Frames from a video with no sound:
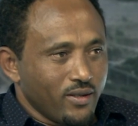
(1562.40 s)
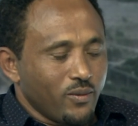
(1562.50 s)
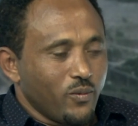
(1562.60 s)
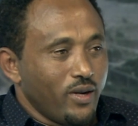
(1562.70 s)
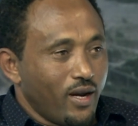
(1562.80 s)

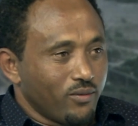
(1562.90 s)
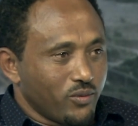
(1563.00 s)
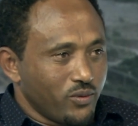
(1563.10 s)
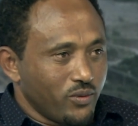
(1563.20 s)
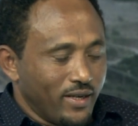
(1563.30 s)
We have
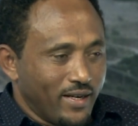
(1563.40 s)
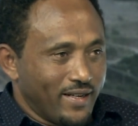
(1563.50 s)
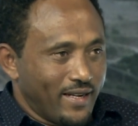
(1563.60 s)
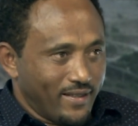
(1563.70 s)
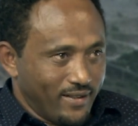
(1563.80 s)
to
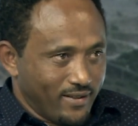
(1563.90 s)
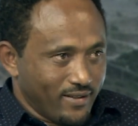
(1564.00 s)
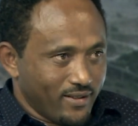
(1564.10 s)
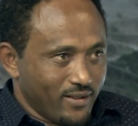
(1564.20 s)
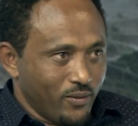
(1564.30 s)
irrigate it.
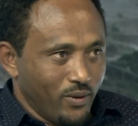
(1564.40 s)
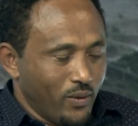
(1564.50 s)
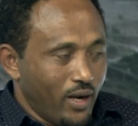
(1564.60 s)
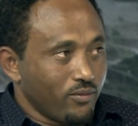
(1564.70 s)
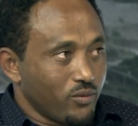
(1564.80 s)

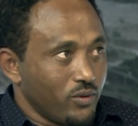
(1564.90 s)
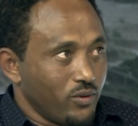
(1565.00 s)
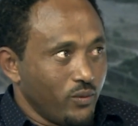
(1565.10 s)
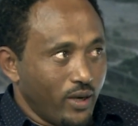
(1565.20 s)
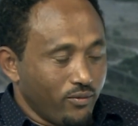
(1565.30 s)
We have
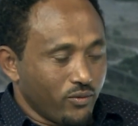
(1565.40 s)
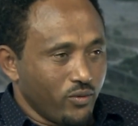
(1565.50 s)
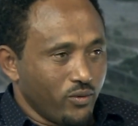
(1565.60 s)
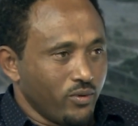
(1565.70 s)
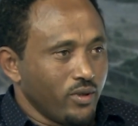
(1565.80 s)

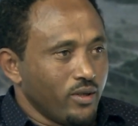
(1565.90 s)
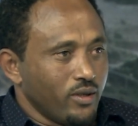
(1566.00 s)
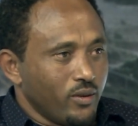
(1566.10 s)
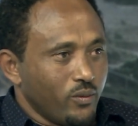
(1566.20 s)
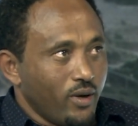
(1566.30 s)
to
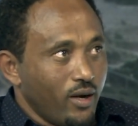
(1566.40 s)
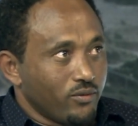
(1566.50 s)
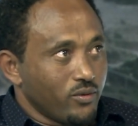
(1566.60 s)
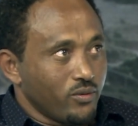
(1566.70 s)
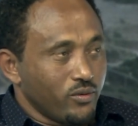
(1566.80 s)

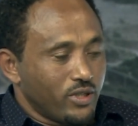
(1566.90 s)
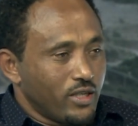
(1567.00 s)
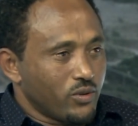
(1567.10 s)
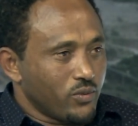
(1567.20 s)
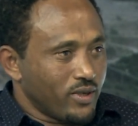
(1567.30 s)

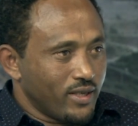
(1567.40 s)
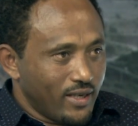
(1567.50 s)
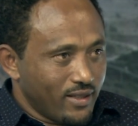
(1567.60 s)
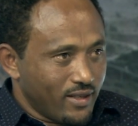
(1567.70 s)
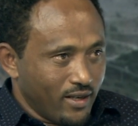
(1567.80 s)
change to
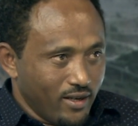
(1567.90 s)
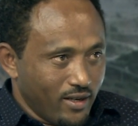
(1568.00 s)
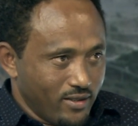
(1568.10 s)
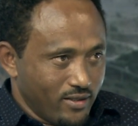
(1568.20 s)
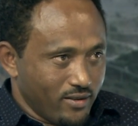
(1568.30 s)
irrigated
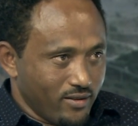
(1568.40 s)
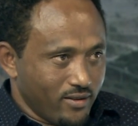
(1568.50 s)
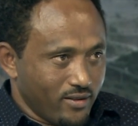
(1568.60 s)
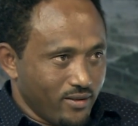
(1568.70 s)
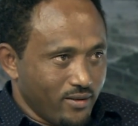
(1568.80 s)
agriculture.
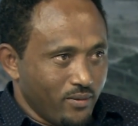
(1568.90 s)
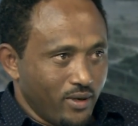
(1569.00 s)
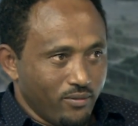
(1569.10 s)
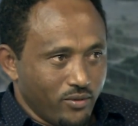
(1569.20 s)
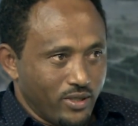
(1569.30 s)
We
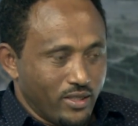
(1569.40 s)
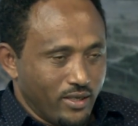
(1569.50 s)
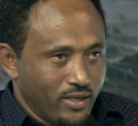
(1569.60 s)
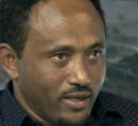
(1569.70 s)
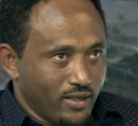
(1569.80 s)
have to change
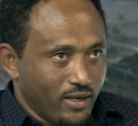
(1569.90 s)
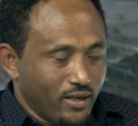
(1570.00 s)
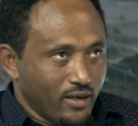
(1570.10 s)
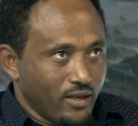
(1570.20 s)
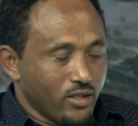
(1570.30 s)
irrigated
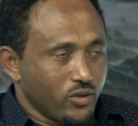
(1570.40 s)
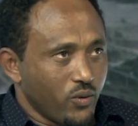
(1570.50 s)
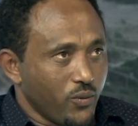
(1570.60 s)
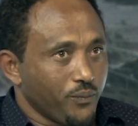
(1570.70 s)
agriculture. So,